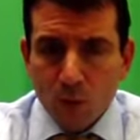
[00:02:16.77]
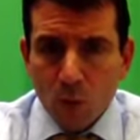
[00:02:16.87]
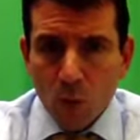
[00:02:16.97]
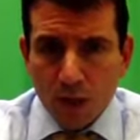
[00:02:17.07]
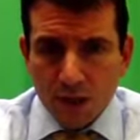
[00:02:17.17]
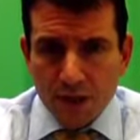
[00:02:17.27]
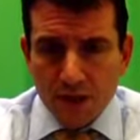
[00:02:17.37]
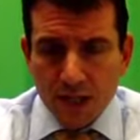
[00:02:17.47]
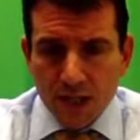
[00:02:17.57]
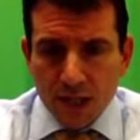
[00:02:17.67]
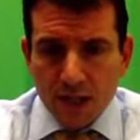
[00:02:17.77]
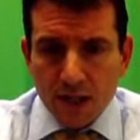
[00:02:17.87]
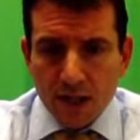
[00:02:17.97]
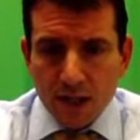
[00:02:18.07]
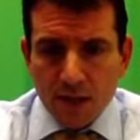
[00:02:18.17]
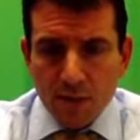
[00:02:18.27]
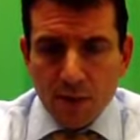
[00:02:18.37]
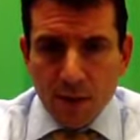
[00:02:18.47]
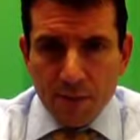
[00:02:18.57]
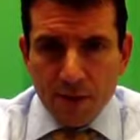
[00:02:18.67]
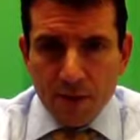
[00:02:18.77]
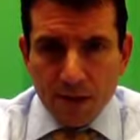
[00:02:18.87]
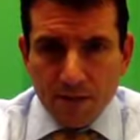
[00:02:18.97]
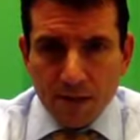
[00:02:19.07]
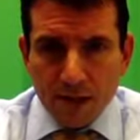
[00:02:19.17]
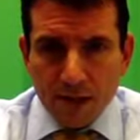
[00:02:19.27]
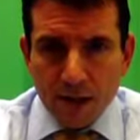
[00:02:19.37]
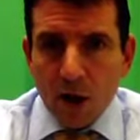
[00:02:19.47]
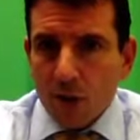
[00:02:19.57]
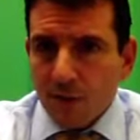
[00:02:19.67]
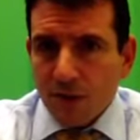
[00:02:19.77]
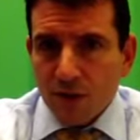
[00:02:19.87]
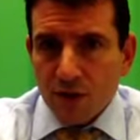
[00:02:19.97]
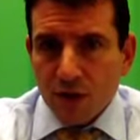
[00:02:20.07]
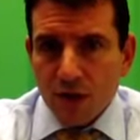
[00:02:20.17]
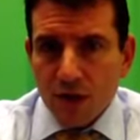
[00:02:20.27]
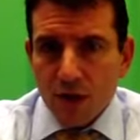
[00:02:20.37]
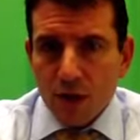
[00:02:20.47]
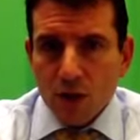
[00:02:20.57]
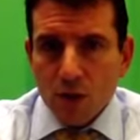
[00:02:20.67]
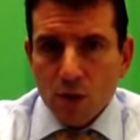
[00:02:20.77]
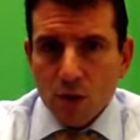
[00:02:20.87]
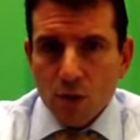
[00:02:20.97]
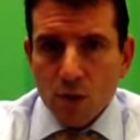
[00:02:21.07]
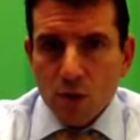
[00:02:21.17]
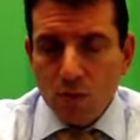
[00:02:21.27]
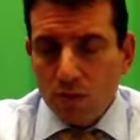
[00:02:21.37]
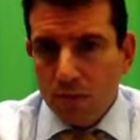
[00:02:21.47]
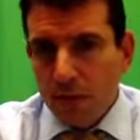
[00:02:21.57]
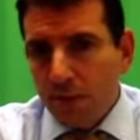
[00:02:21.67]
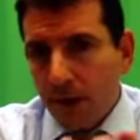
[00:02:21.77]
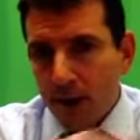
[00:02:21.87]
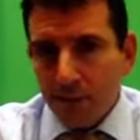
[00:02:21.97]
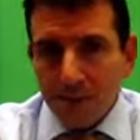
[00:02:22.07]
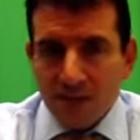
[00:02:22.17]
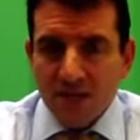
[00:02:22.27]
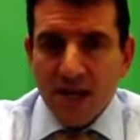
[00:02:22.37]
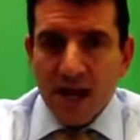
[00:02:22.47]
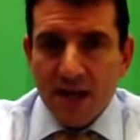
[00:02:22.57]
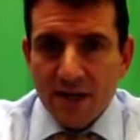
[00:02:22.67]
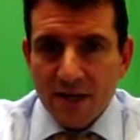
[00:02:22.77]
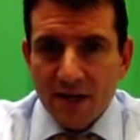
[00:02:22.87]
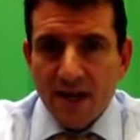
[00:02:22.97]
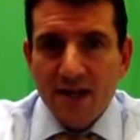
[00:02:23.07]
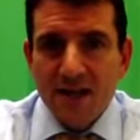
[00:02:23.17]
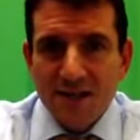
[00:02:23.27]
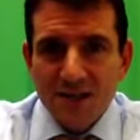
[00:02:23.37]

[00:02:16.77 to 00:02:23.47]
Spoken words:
was property of an army surgeon who bebop and scattered, yeah,